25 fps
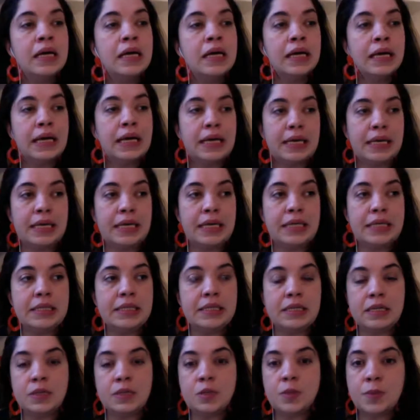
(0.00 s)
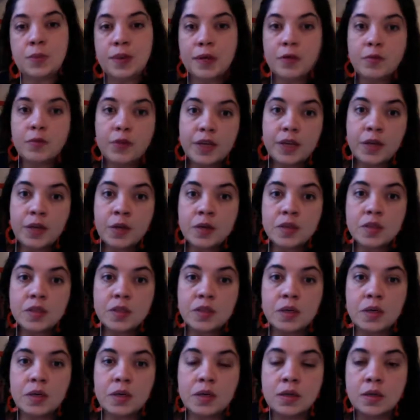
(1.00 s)
And then I started to make
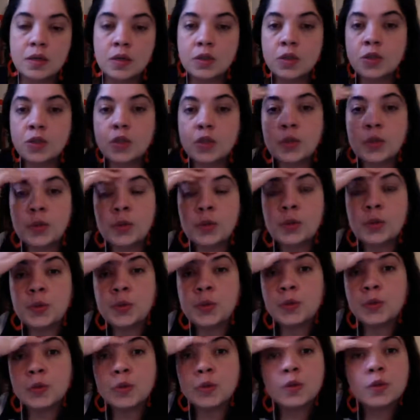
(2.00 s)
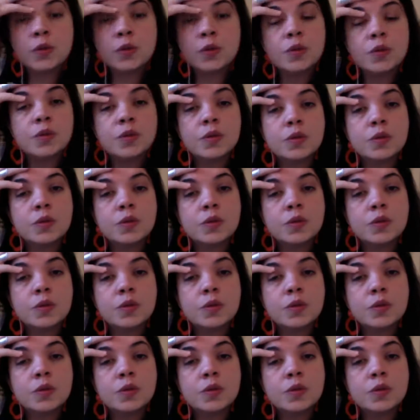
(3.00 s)
videos to